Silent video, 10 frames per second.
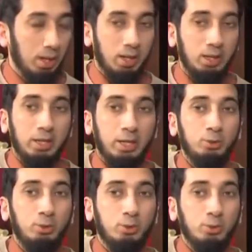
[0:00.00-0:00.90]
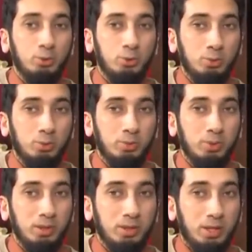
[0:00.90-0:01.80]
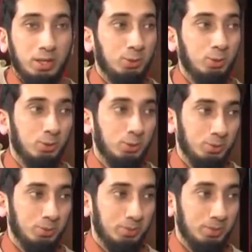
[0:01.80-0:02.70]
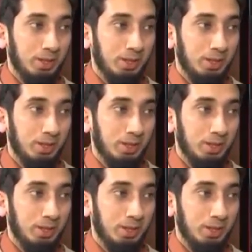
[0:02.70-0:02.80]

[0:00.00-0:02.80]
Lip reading: Laynul qulub. Qaidul qulub.